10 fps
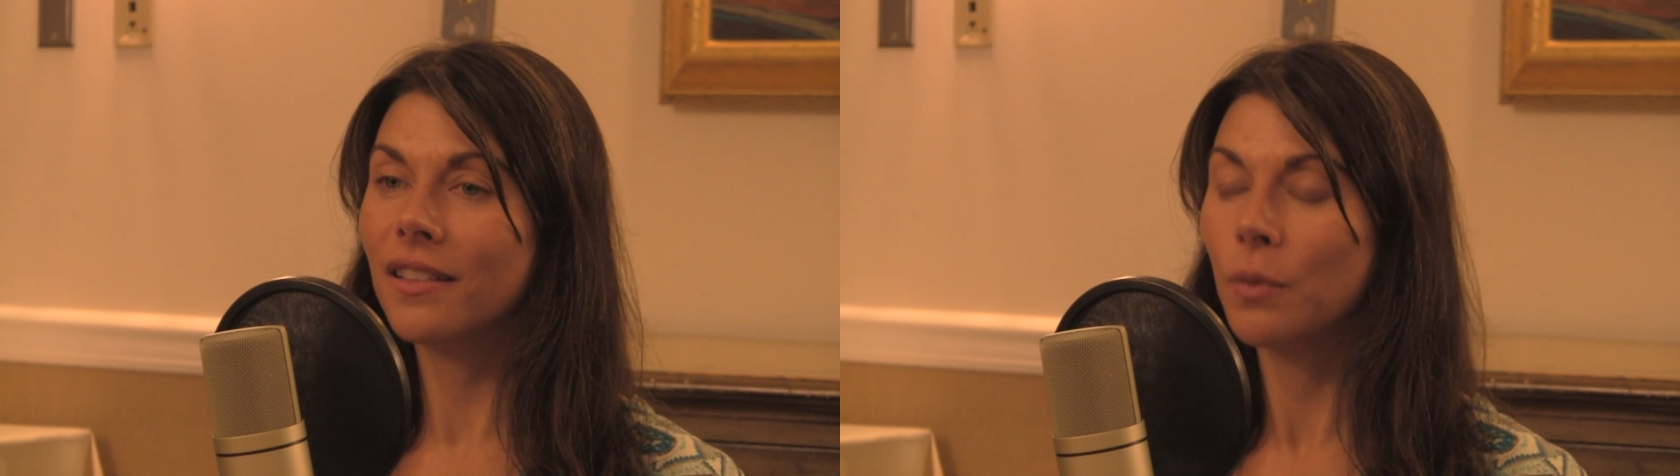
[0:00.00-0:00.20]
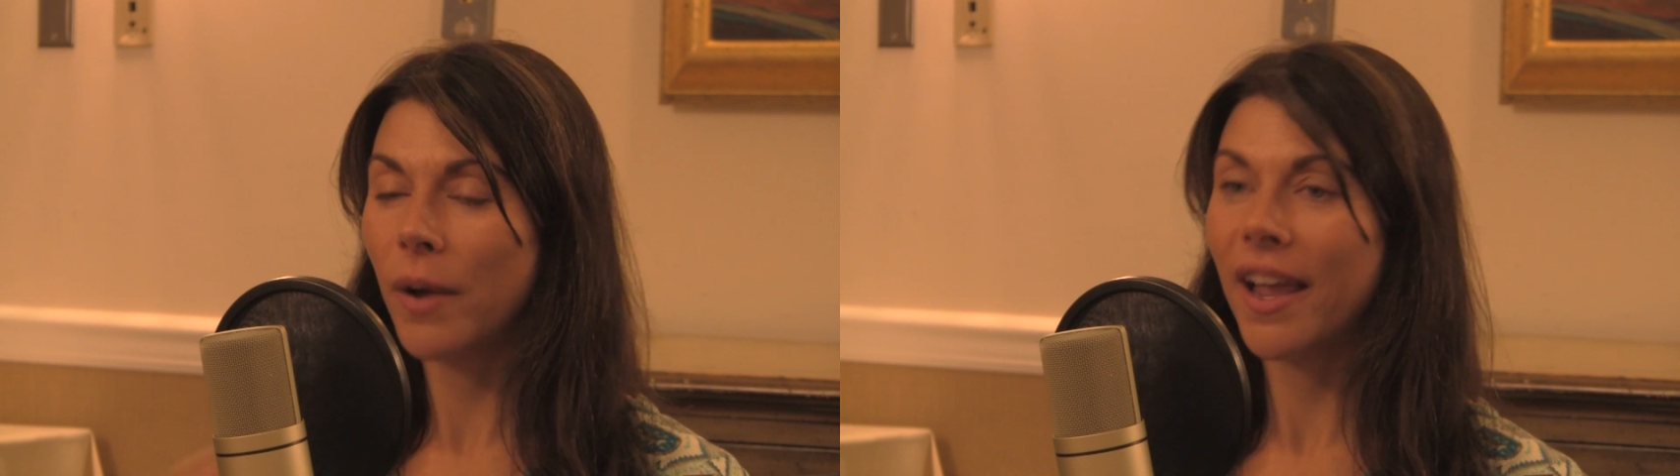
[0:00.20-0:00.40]

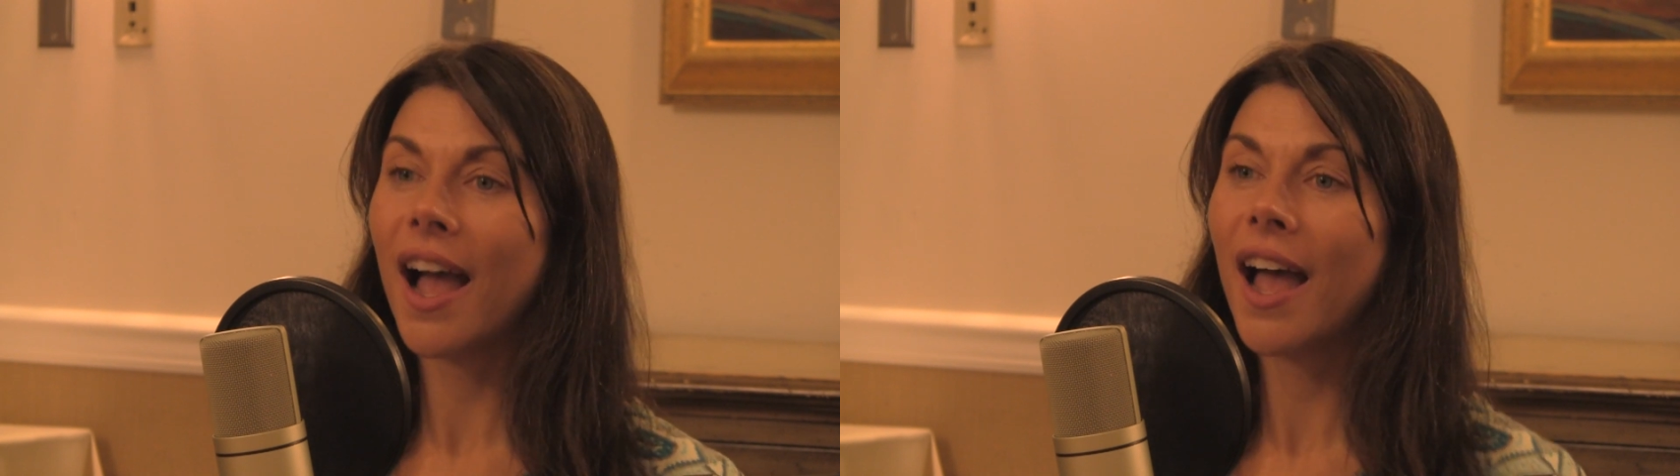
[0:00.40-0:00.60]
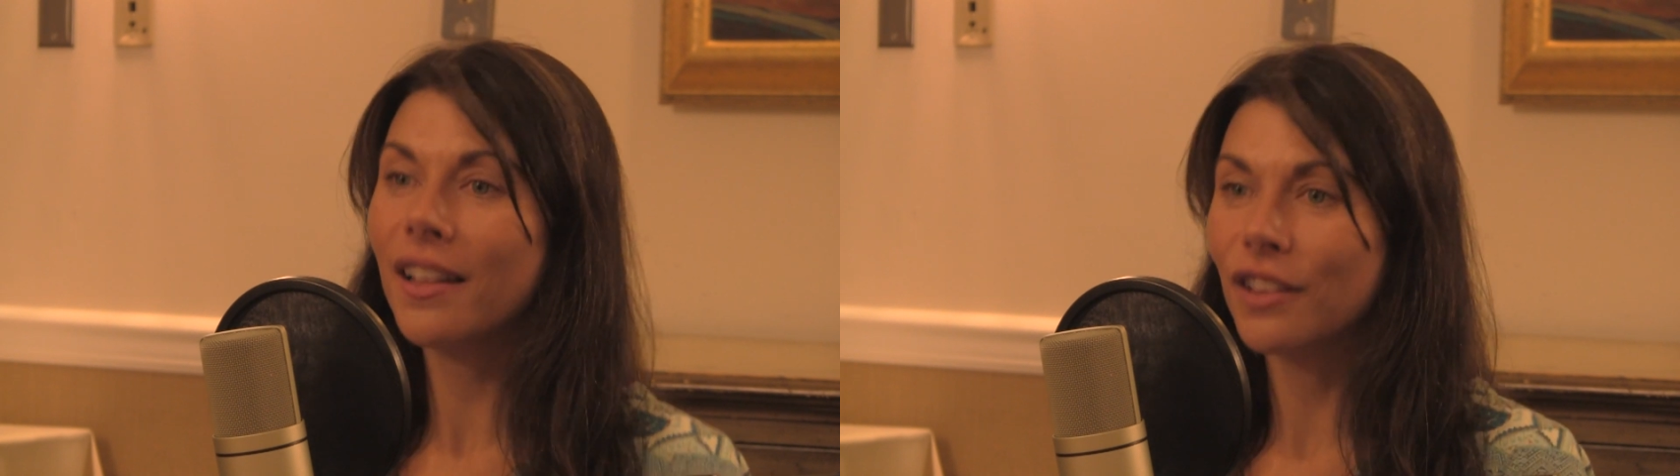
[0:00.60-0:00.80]
the way
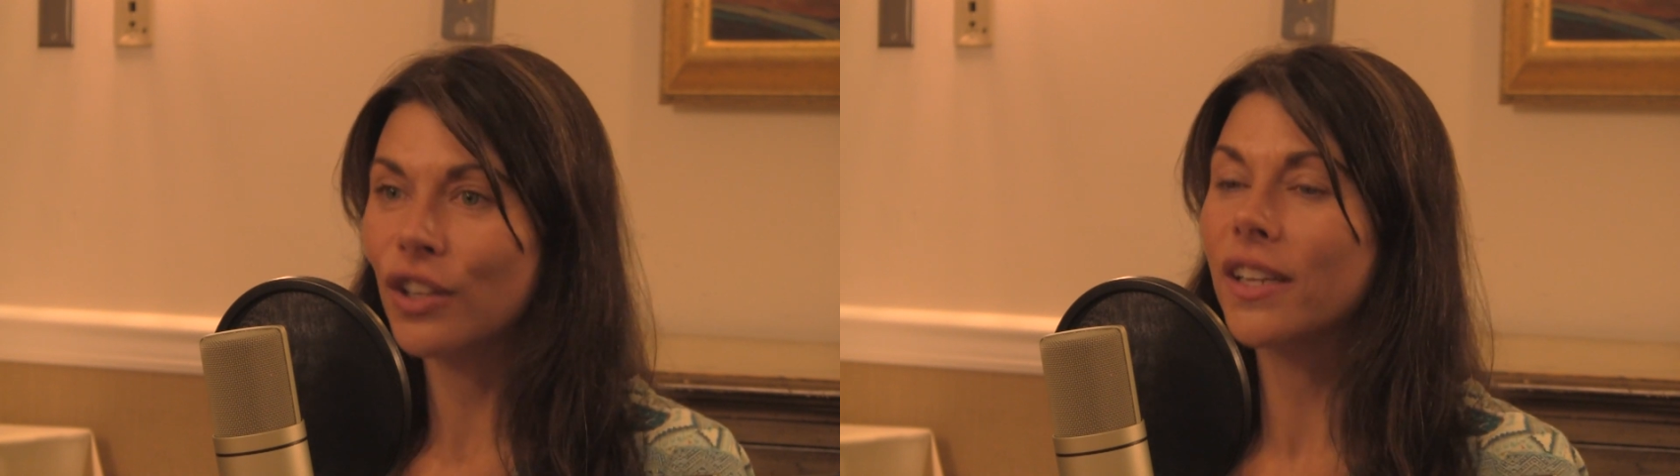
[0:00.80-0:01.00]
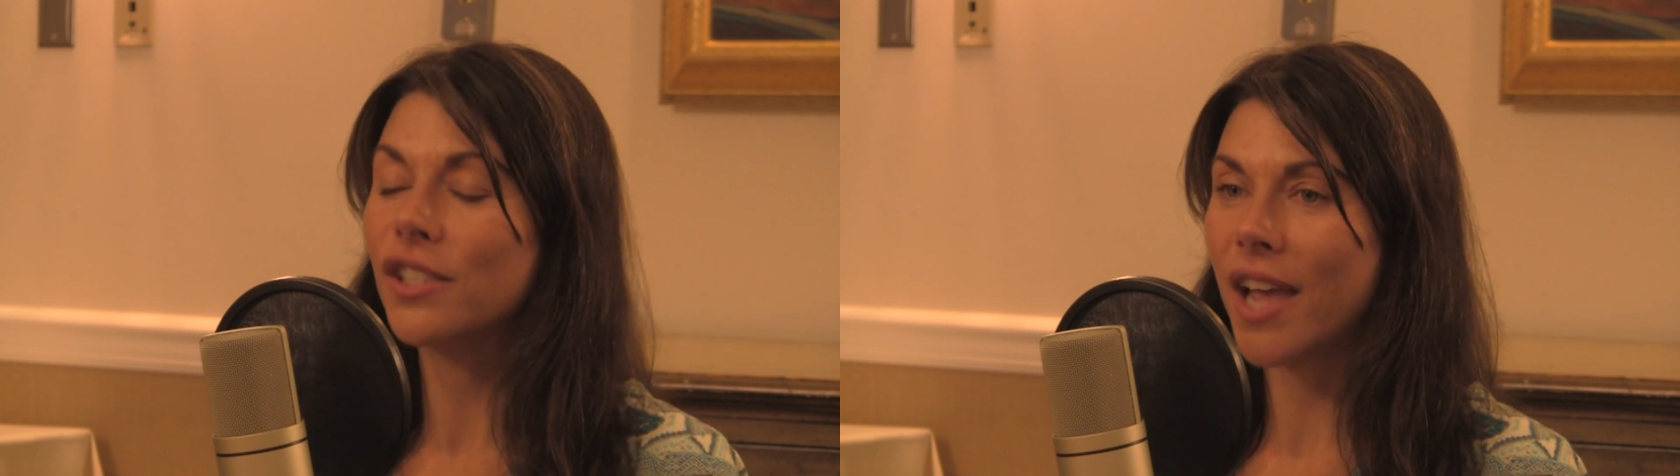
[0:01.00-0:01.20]
I
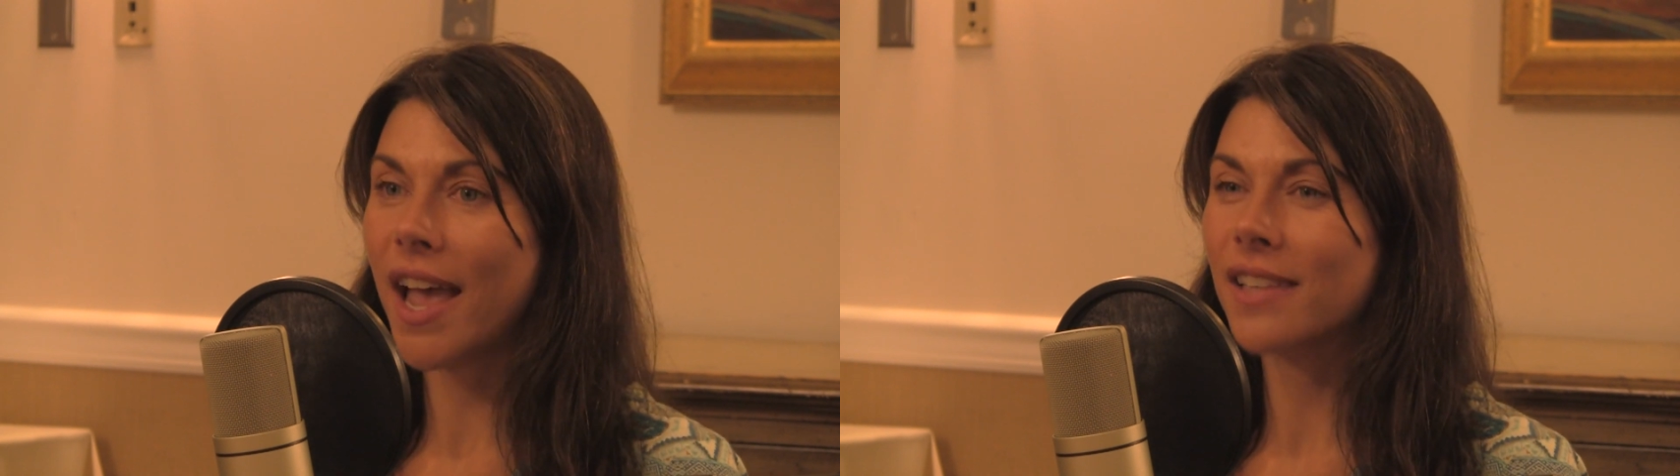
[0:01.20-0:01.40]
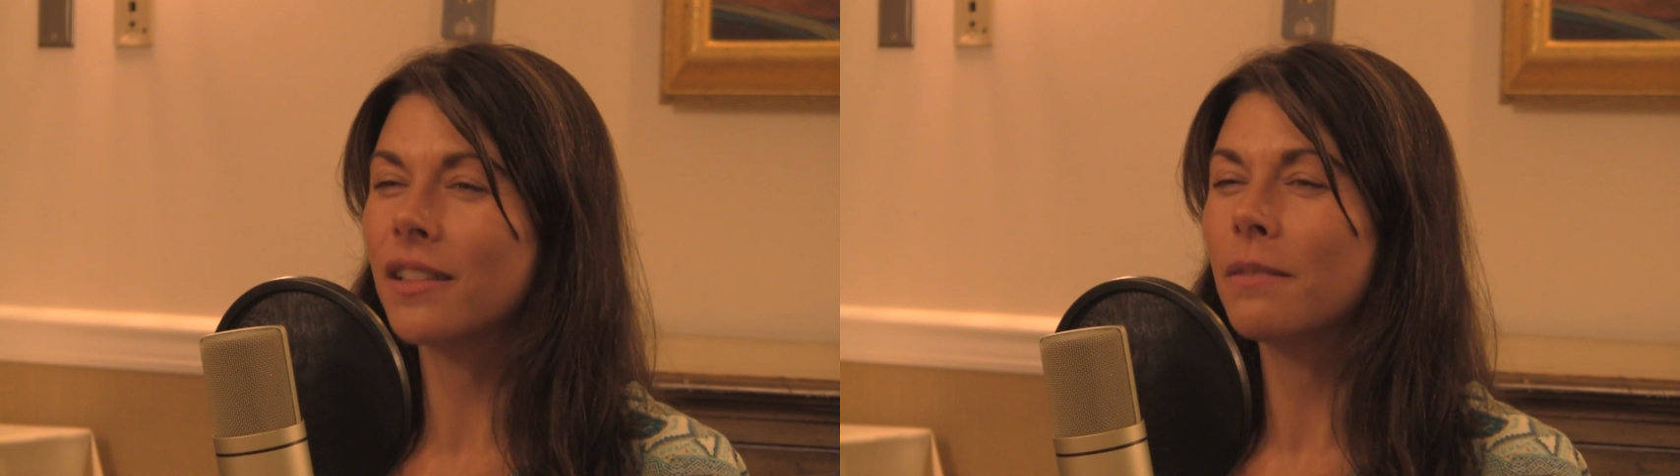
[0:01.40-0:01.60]
look at
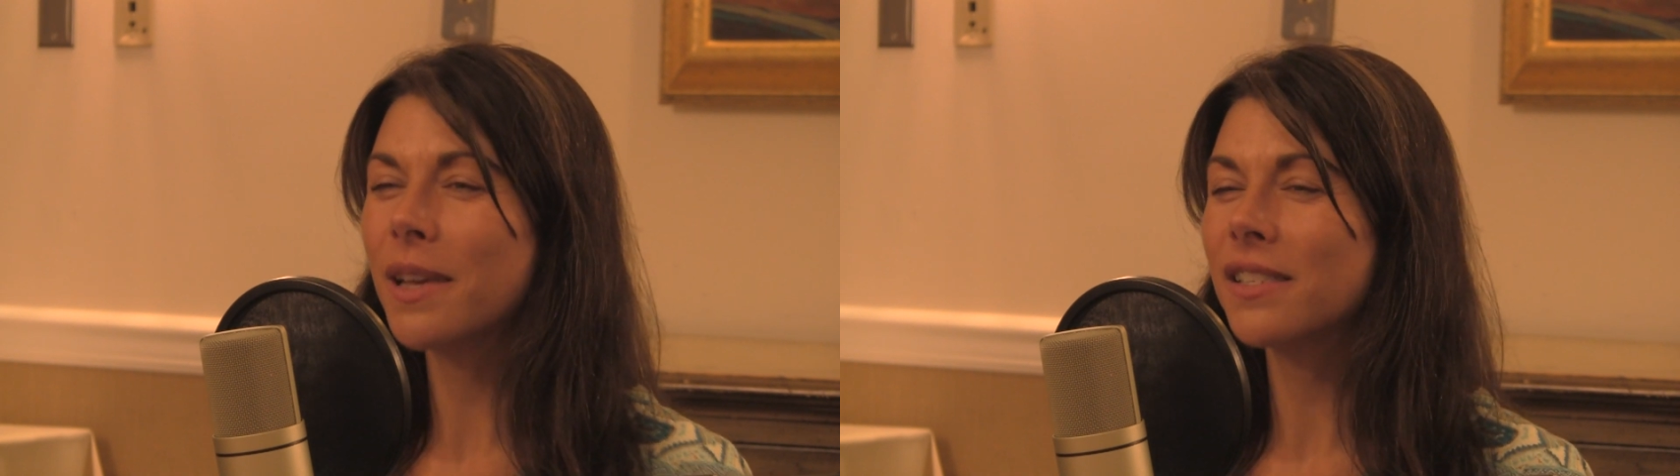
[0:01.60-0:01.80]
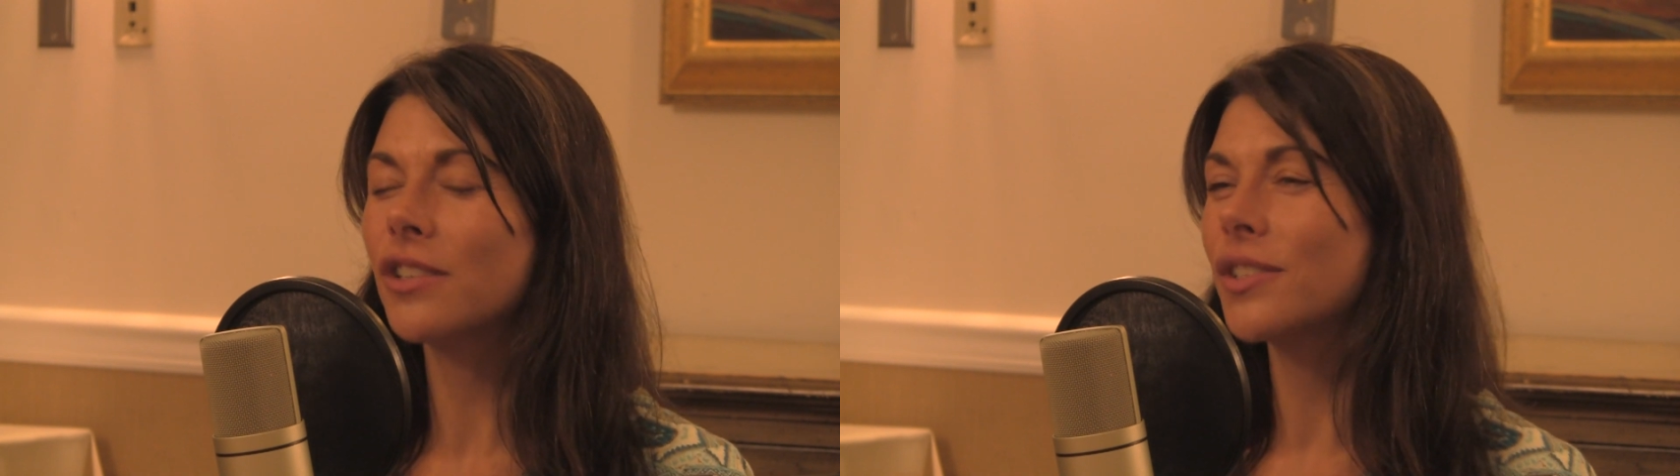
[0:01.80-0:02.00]
jazz and the
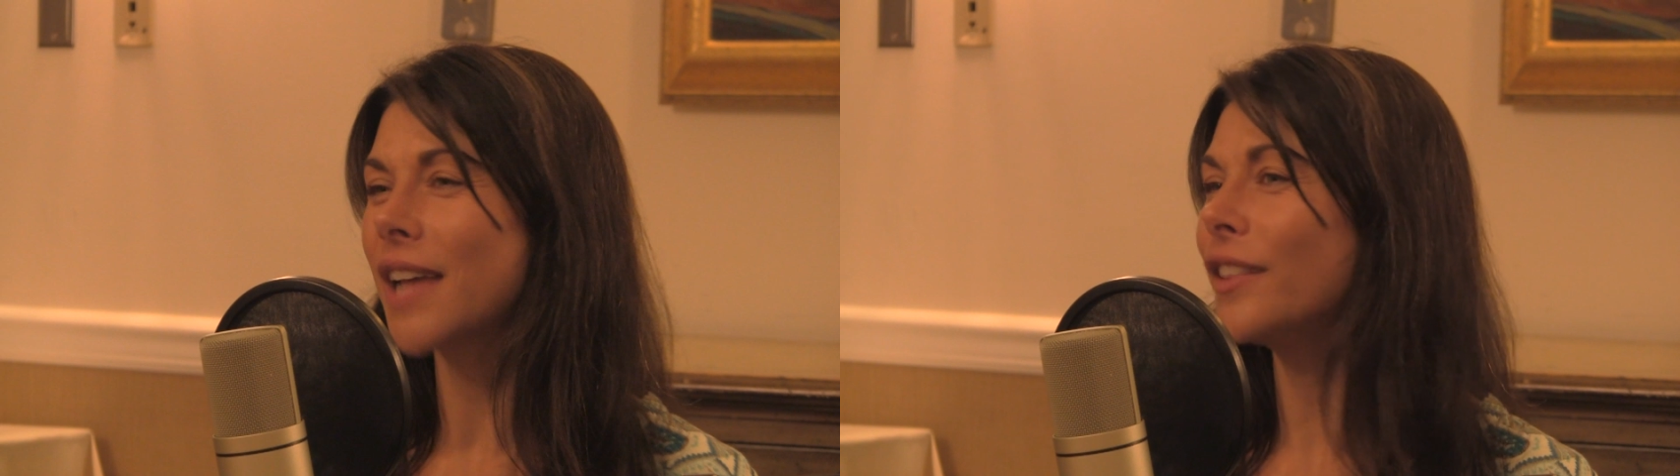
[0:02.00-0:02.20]
messages